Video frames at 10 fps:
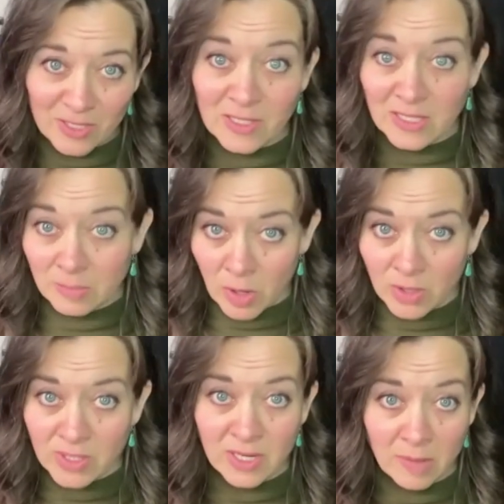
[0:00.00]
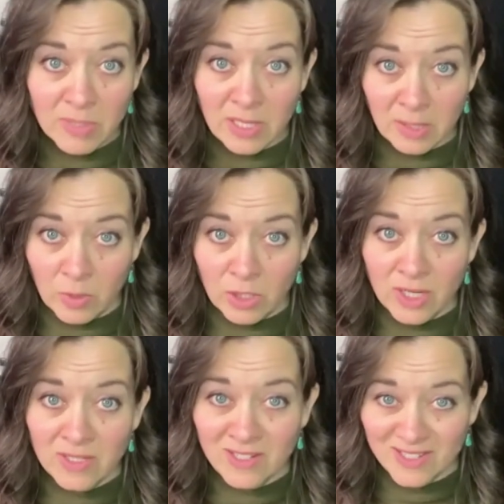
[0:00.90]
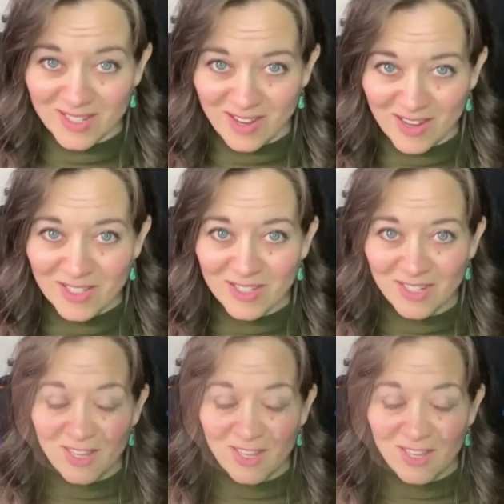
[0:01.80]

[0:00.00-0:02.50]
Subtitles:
into small steps like we just discussed.